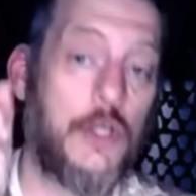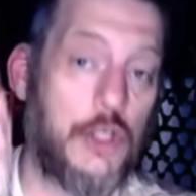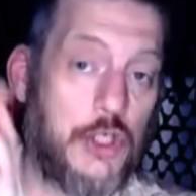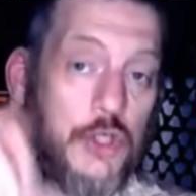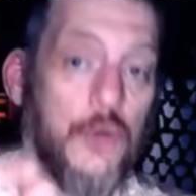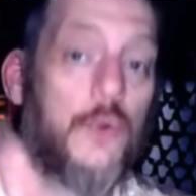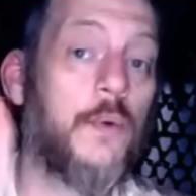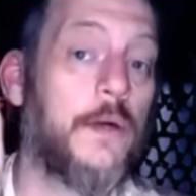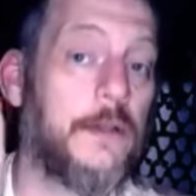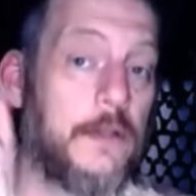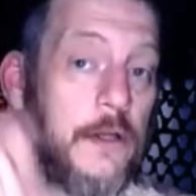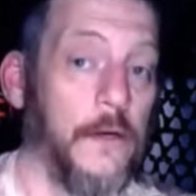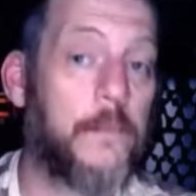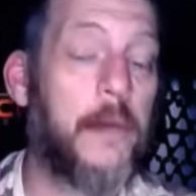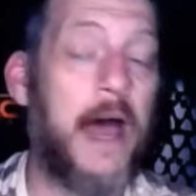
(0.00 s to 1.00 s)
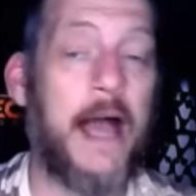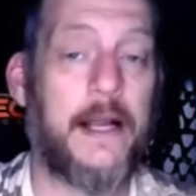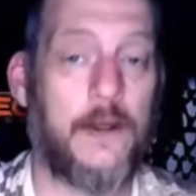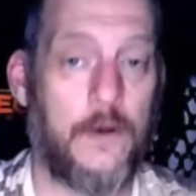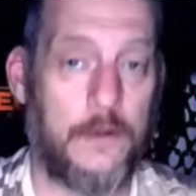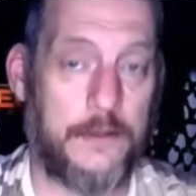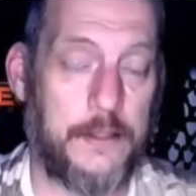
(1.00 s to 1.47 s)
You will look
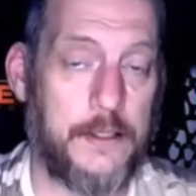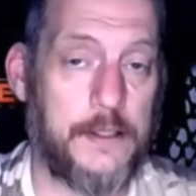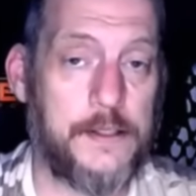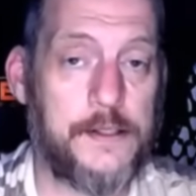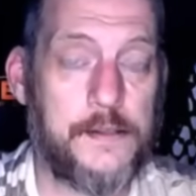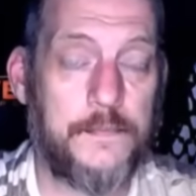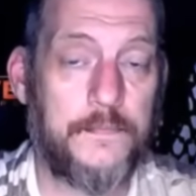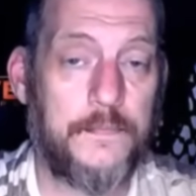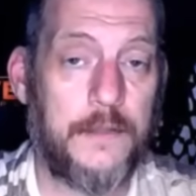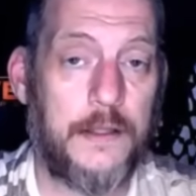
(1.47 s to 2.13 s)
back on this